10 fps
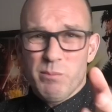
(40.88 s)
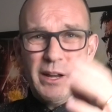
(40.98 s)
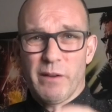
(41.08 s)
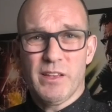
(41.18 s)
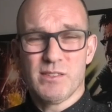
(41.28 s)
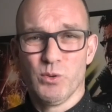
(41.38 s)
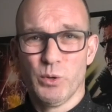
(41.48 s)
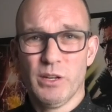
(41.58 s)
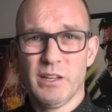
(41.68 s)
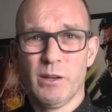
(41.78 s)
might have that
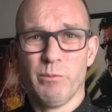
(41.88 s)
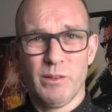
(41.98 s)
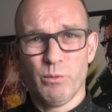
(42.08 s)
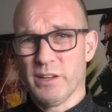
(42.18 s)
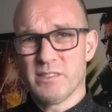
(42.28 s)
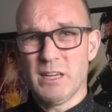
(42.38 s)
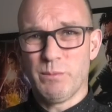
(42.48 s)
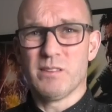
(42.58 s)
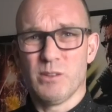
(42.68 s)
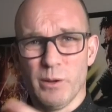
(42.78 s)
sorted and you want to skip
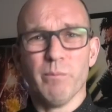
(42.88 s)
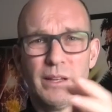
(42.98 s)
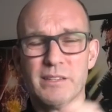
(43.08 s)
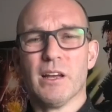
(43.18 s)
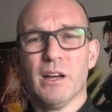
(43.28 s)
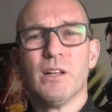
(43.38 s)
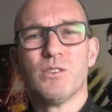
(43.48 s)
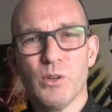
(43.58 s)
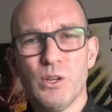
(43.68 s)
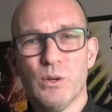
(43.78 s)
it, so please
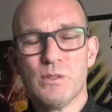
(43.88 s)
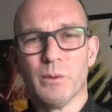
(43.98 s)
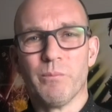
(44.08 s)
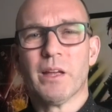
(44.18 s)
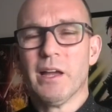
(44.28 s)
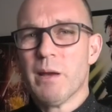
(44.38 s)
do use them.